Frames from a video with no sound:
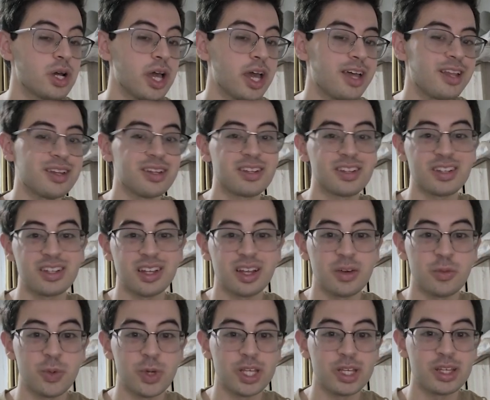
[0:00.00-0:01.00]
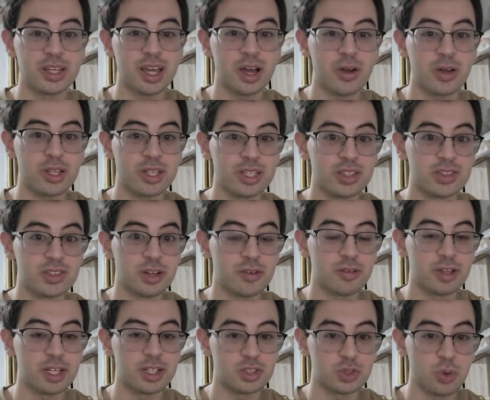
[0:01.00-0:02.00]
and we can calculate
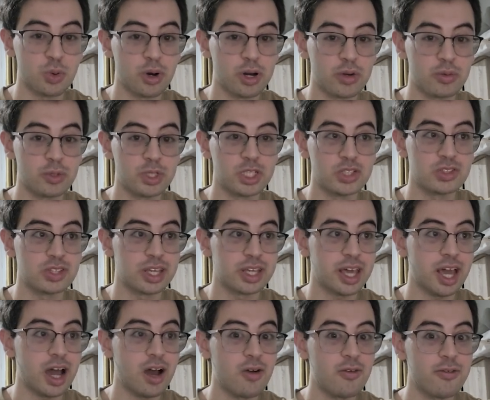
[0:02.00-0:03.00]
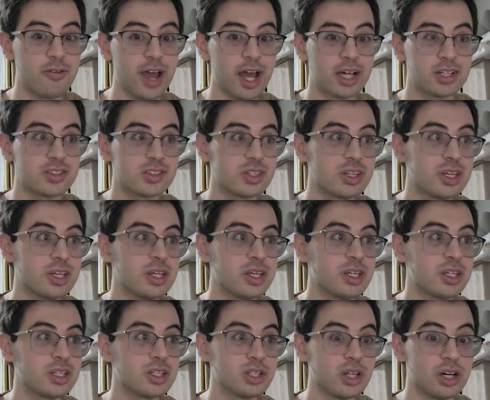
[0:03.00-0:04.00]
stuff like torque, which is like how fast
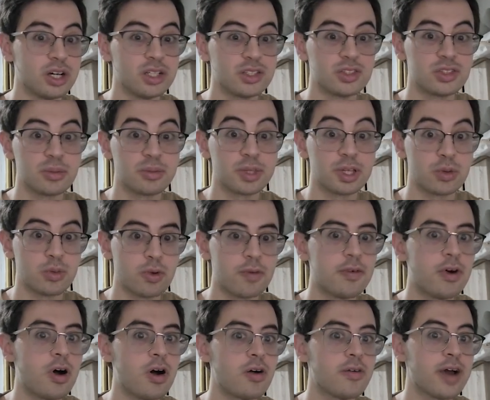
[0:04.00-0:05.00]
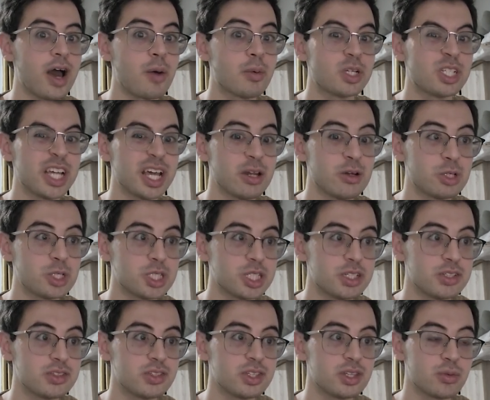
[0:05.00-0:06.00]
does something revolve, how much
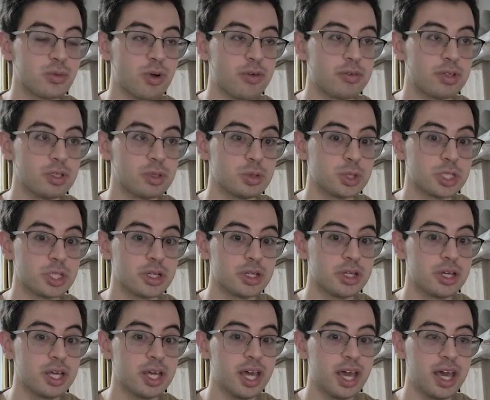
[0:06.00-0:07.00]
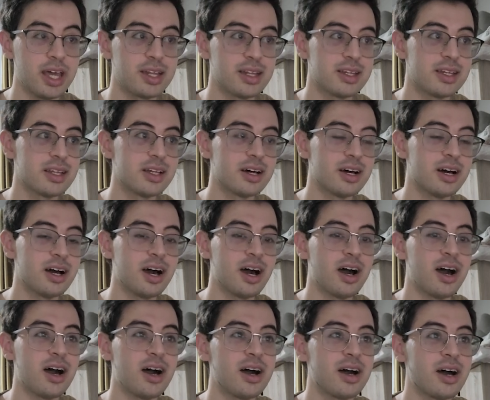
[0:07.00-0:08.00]
energy is in the revolution. And
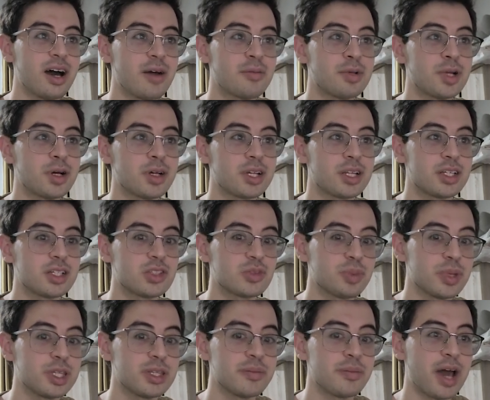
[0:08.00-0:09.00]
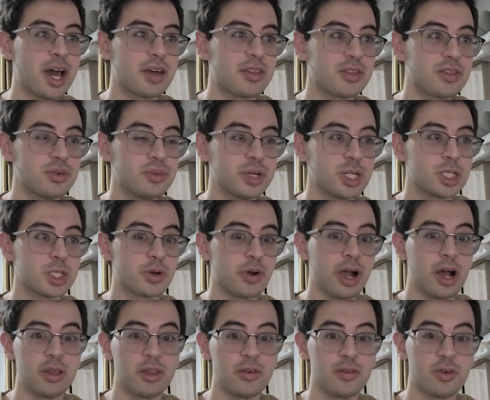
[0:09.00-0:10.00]
I'm not going to explain the math too much or
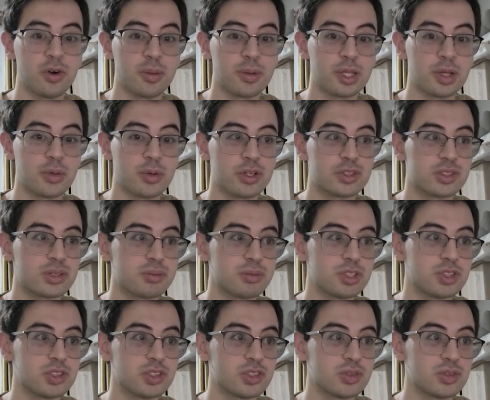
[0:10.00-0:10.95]
how the formula works. I'm just